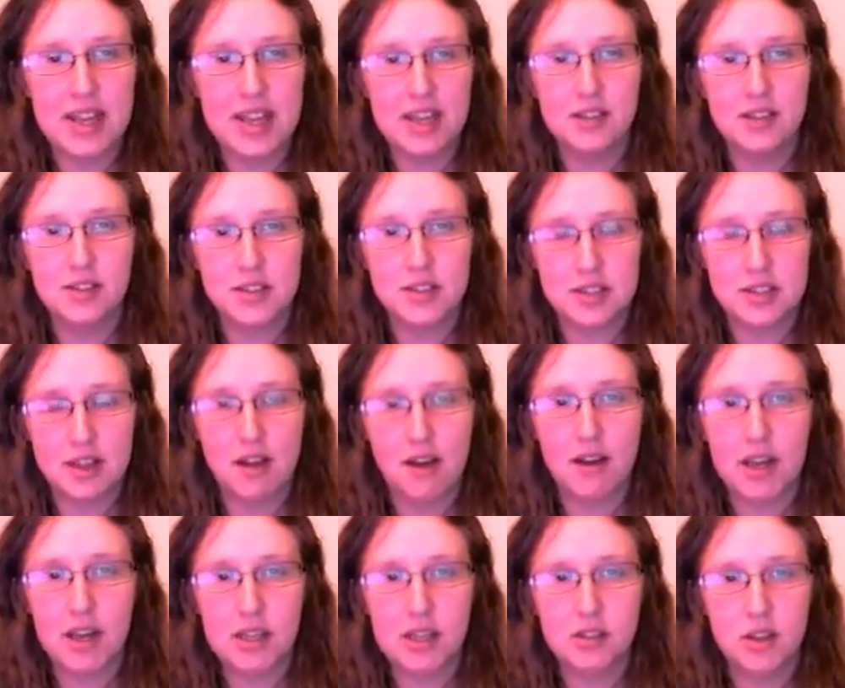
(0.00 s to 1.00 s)

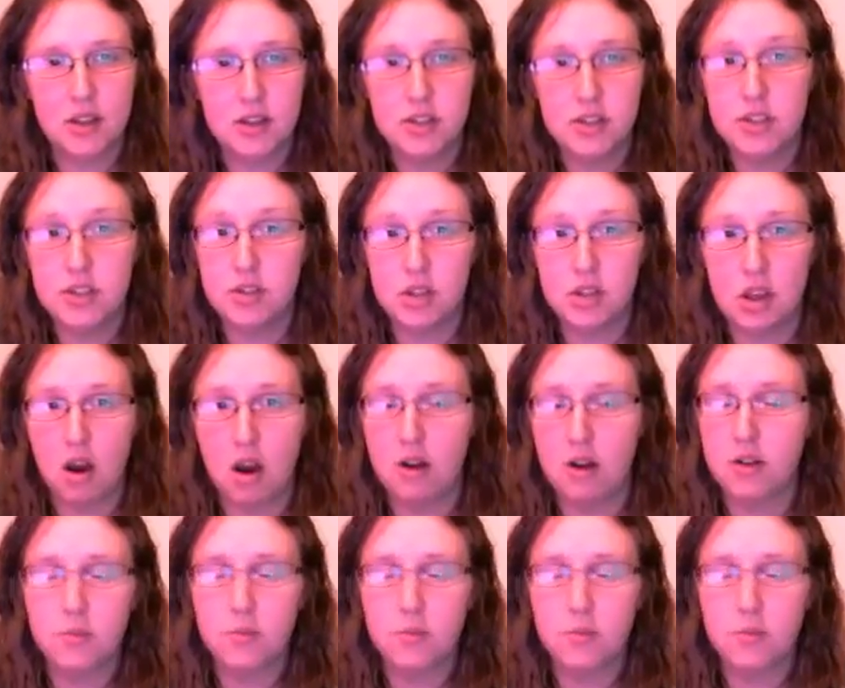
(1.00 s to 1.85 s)
inside a nucleon,